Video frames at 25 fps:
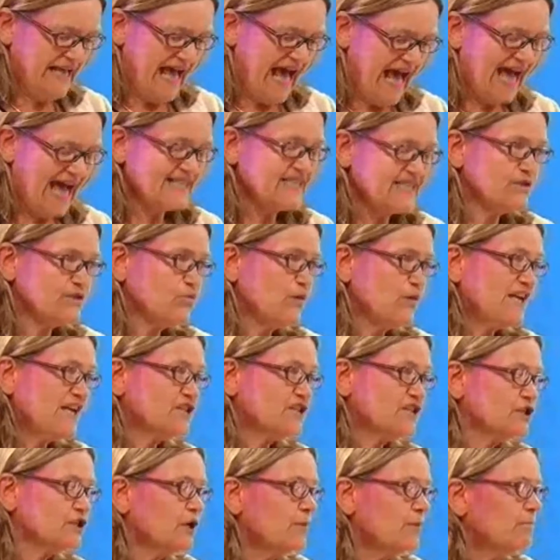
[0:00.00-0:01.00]
and it
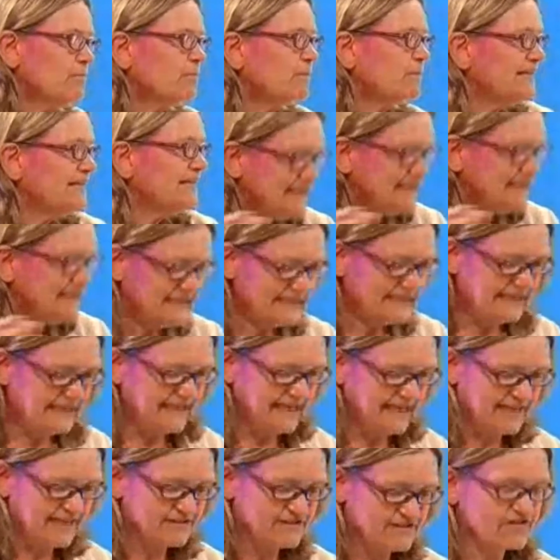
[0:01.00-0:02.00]
went completely
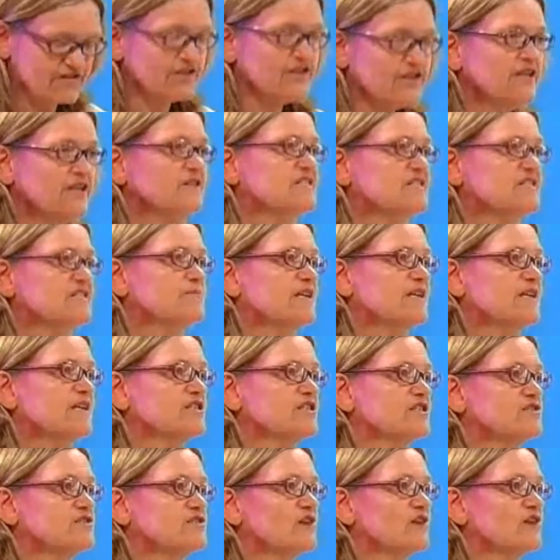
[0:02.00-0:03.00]
against the
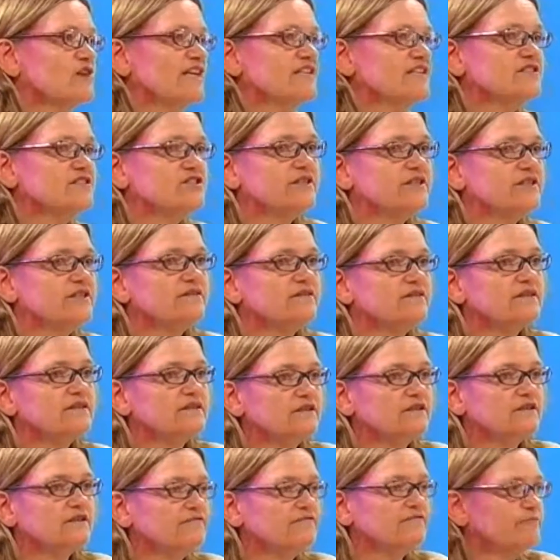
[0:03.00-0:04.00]
spatial strategy that
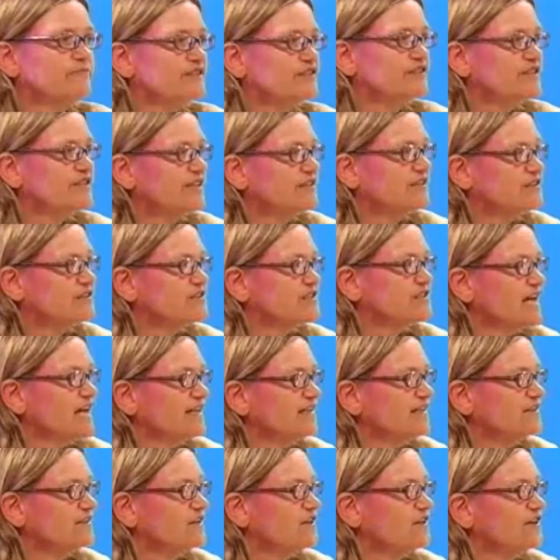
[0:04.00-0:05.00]
the government had
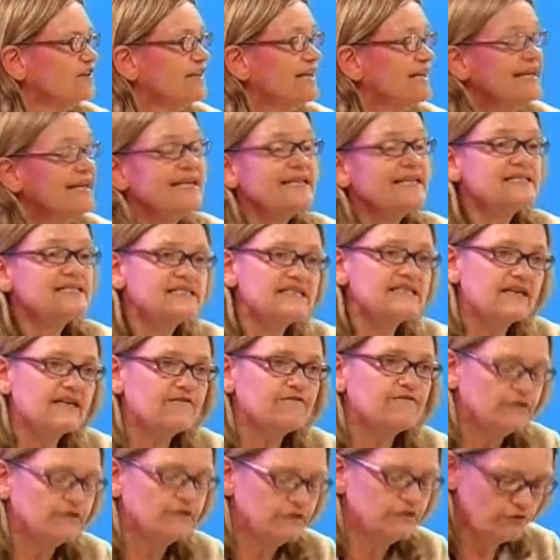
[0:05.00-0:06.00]
decided on
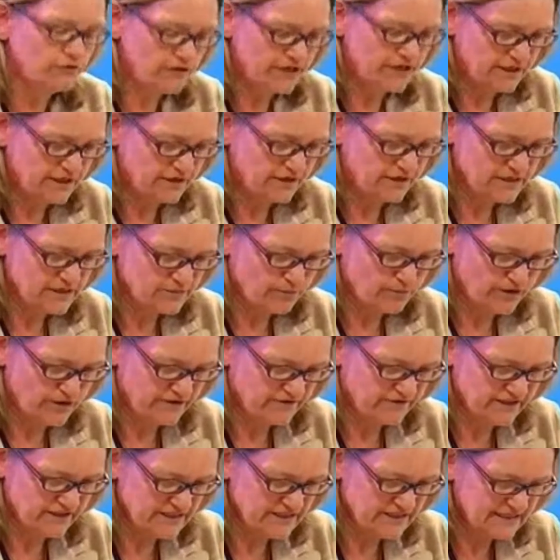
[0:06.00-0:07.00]
itself 3 years
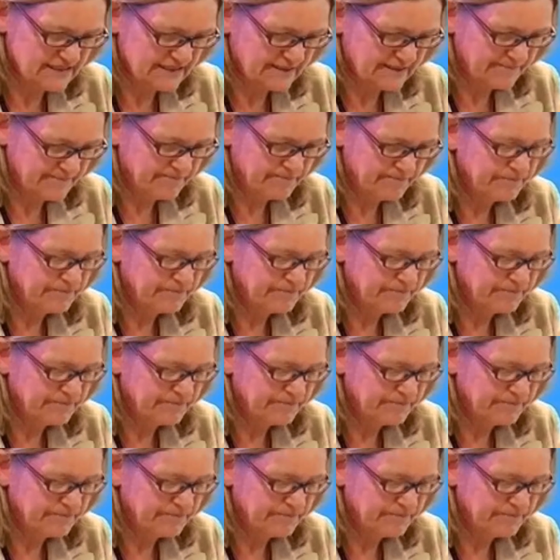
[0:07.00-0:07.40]
previously.